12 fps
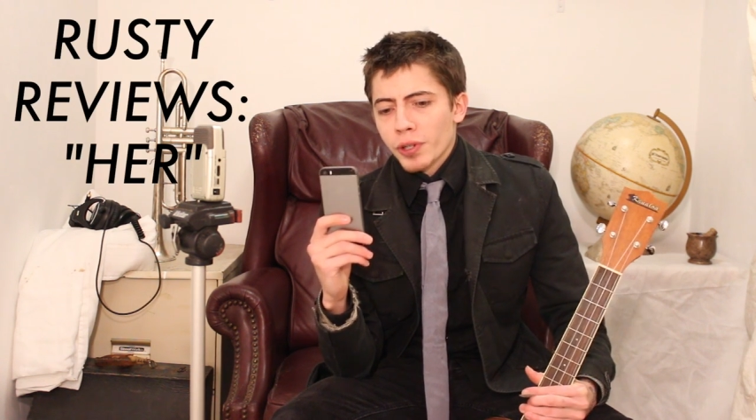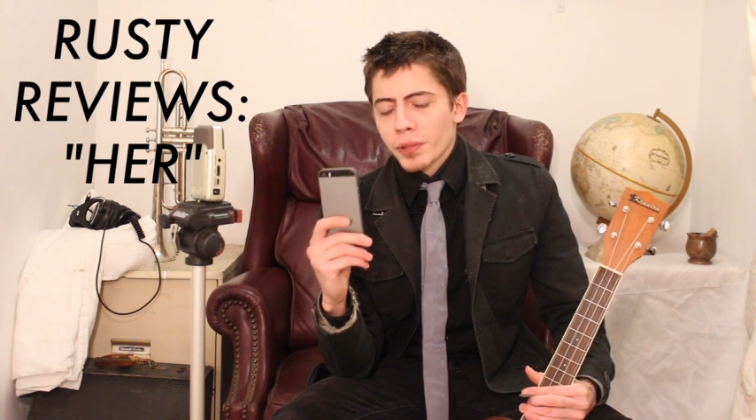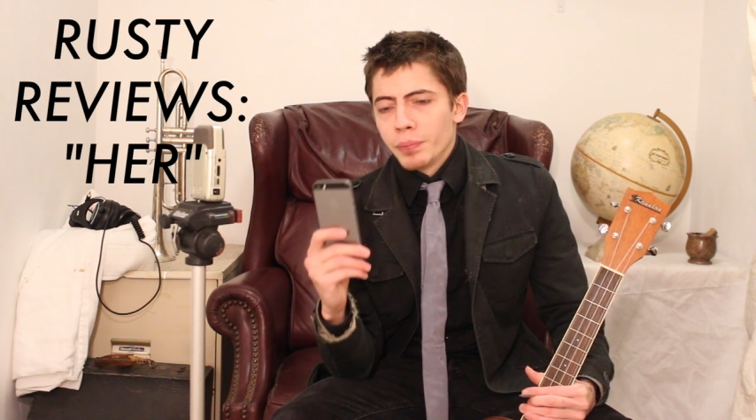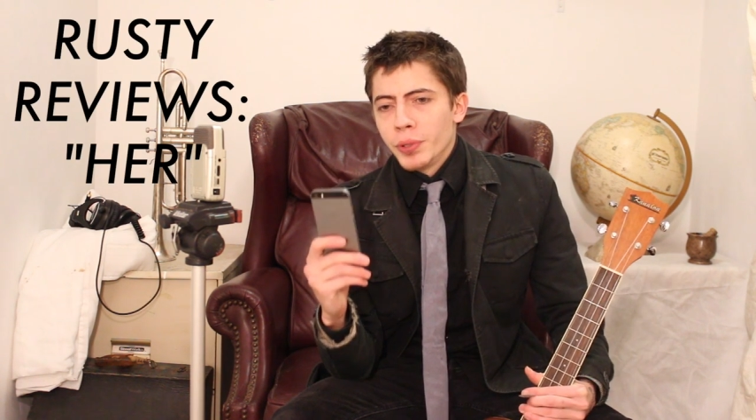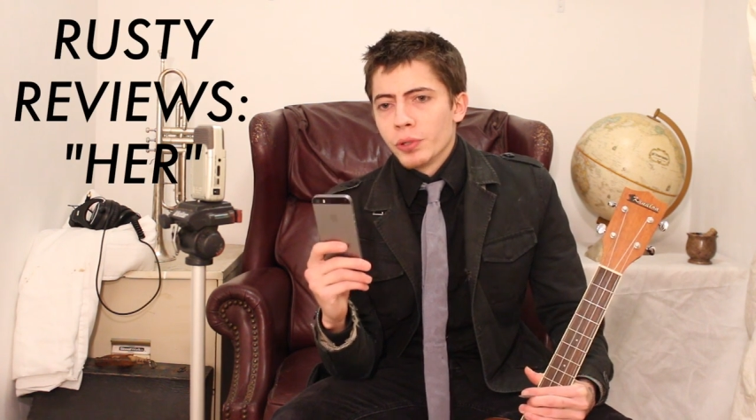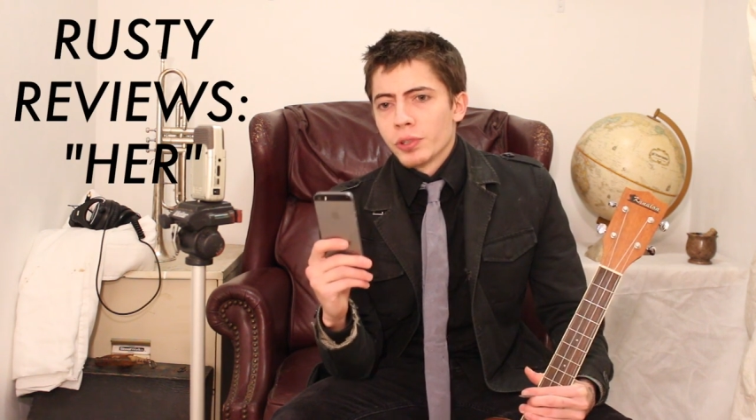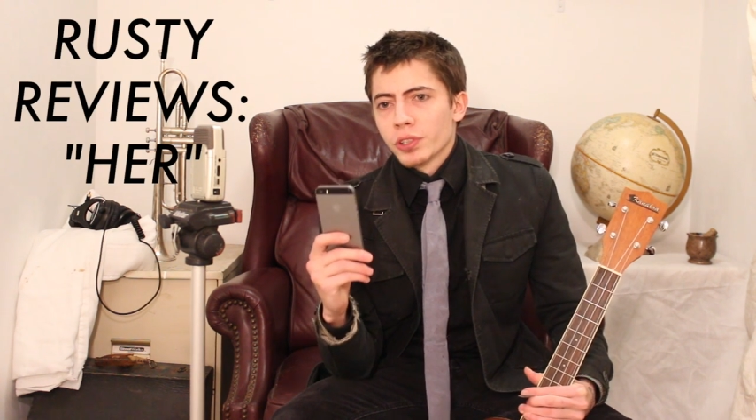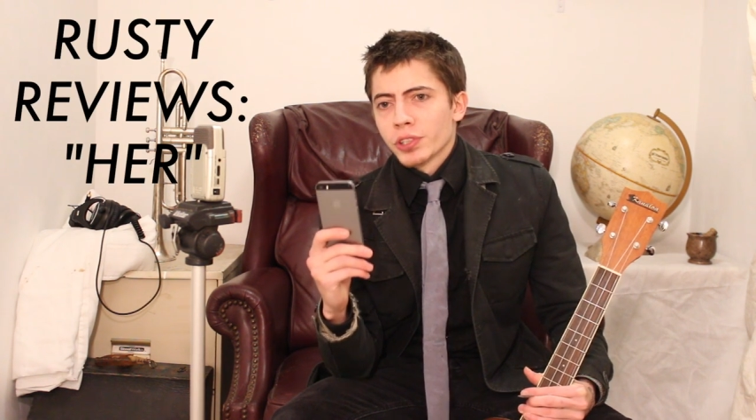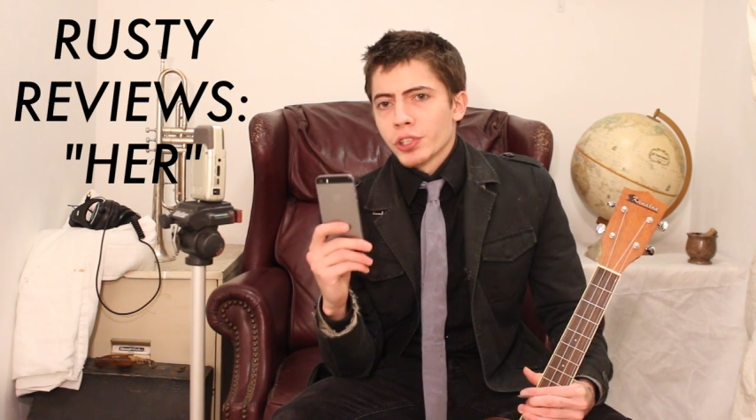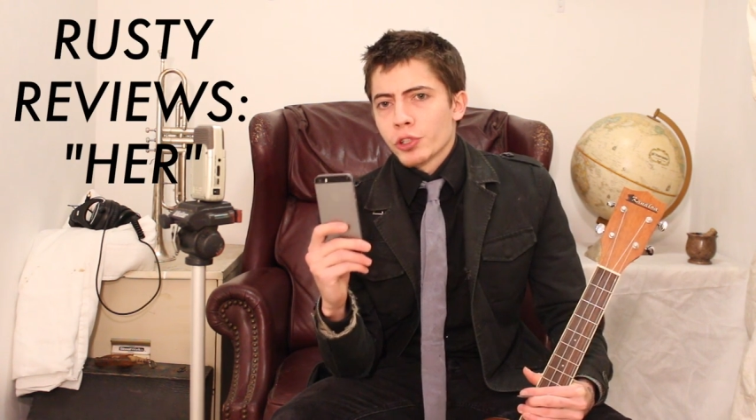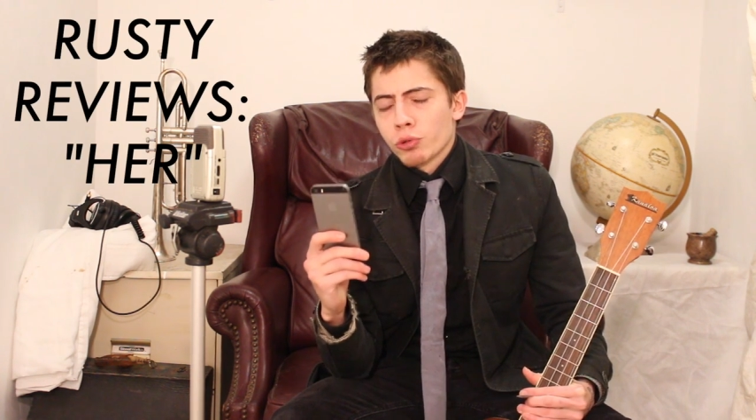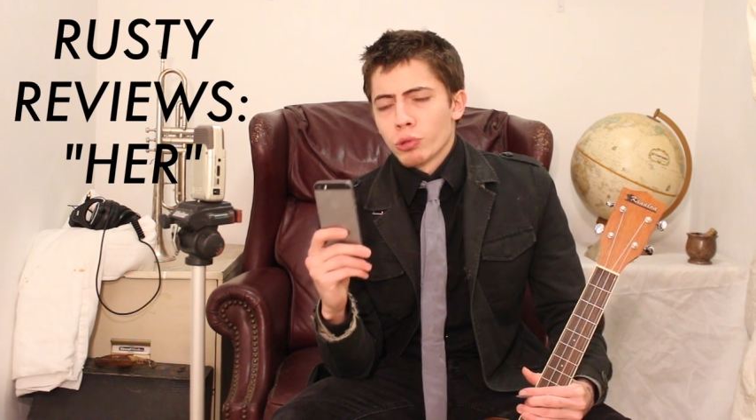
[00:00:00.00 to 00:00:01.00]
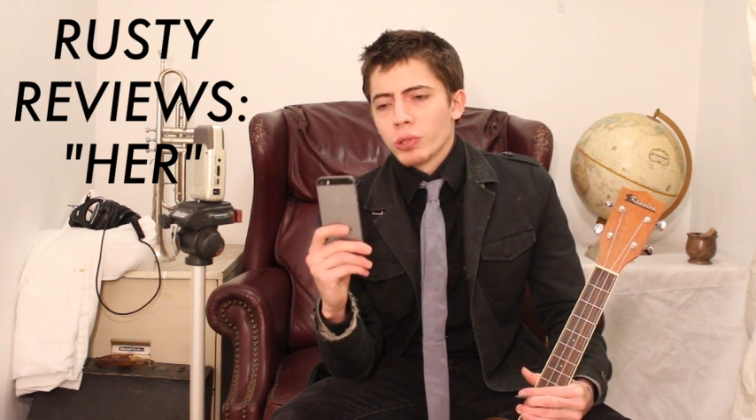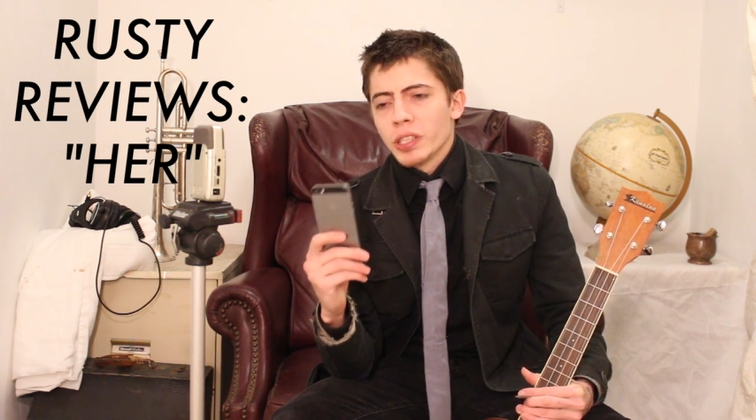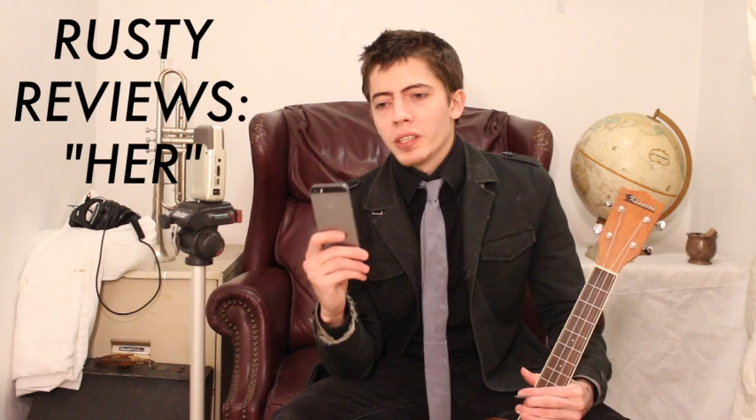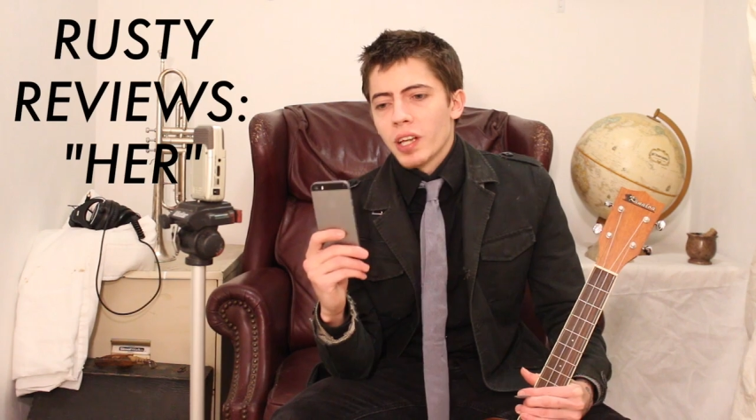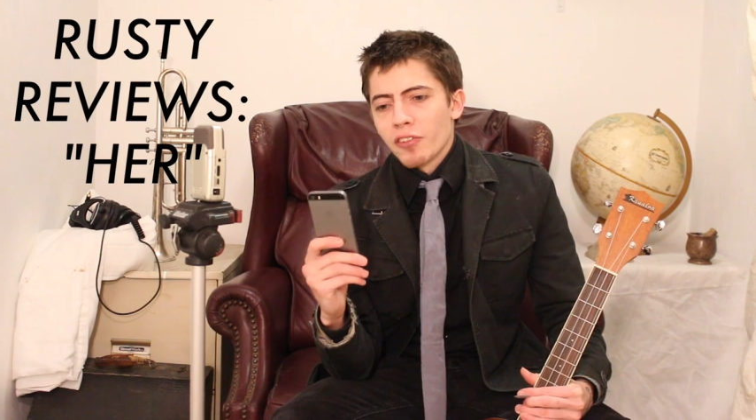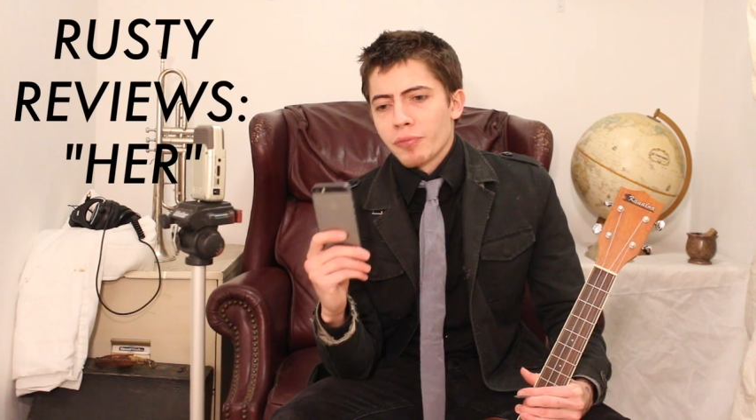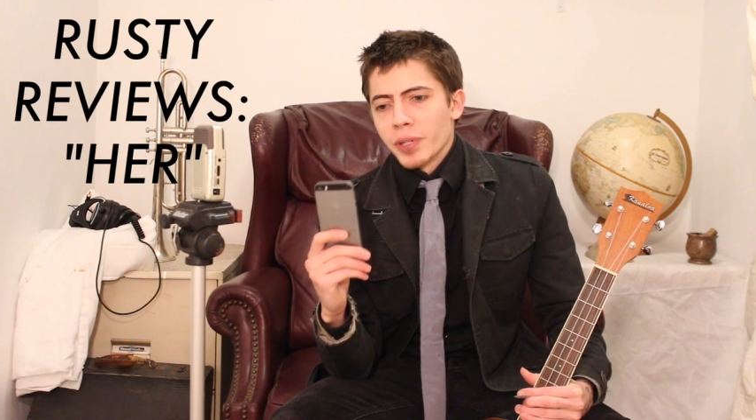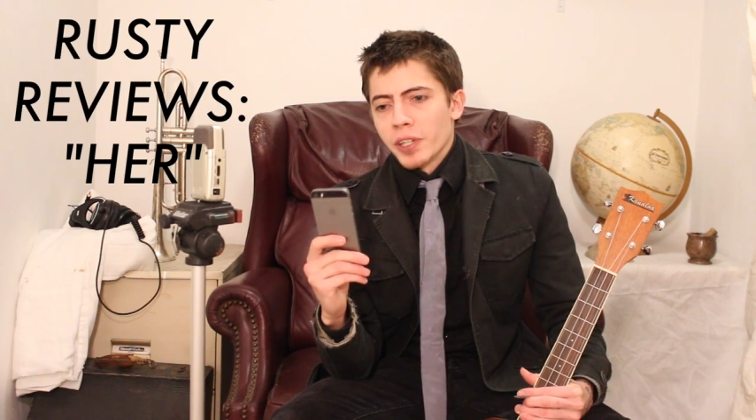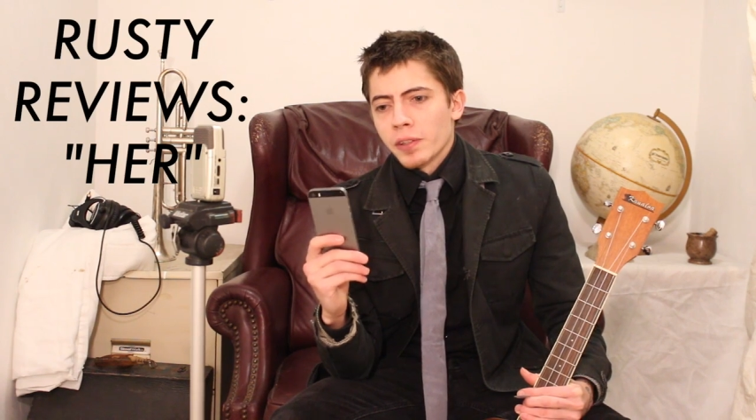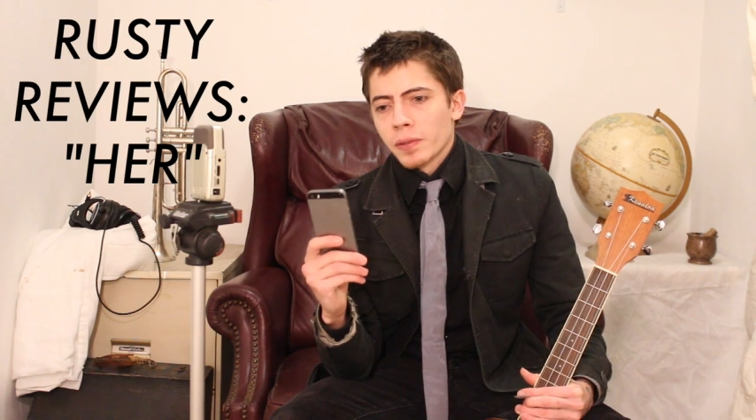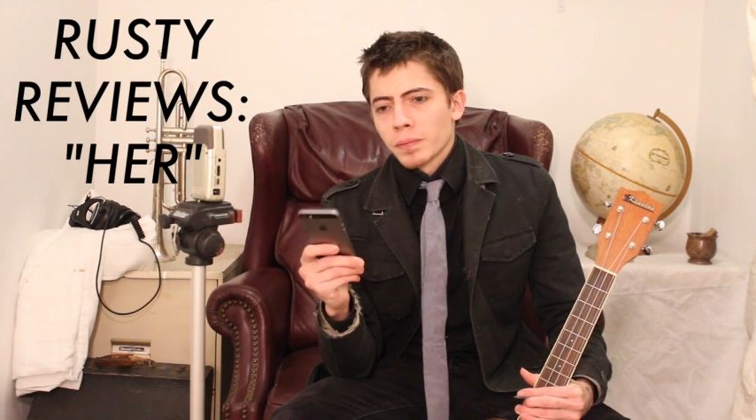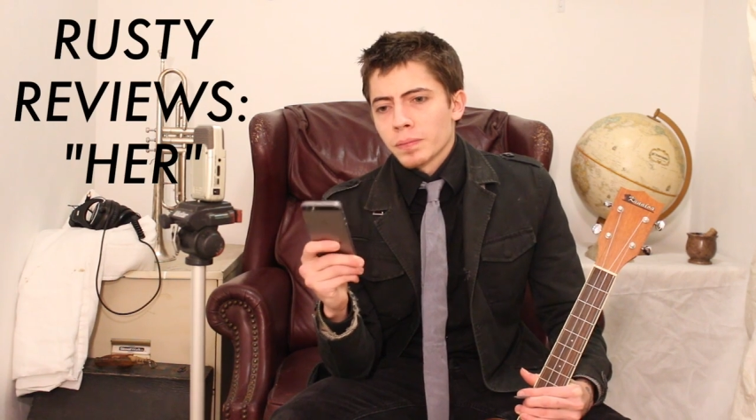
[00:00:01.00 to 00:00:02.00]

a computer to truly love me?